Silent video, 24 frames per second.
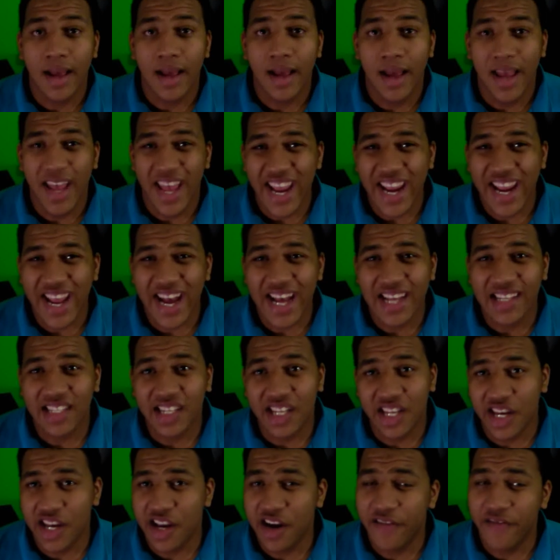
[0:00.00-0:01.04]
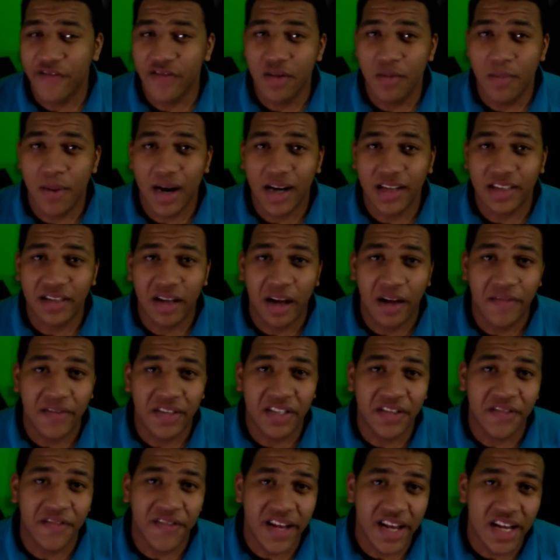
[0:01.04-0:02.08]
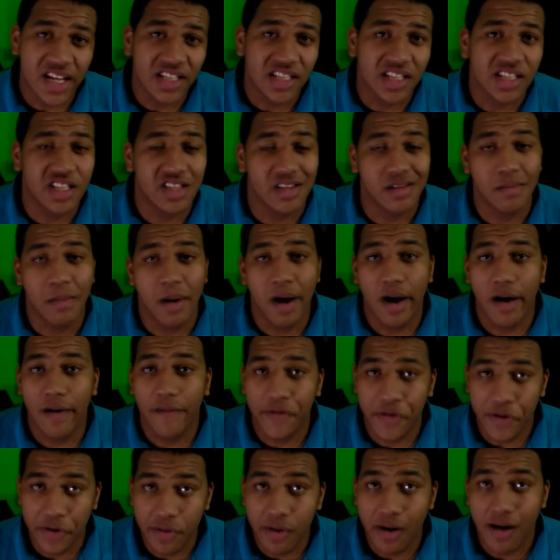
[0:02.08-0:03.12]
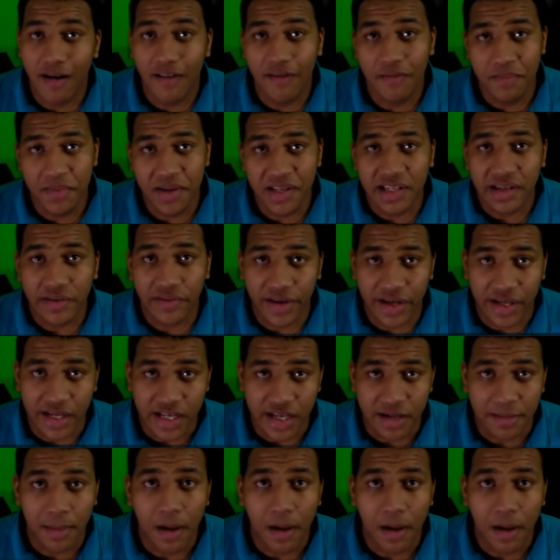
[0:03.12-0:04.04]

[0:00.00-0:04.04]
Hey guys, Keenan here from the Box Office Fix. This is my review of Mystery Team.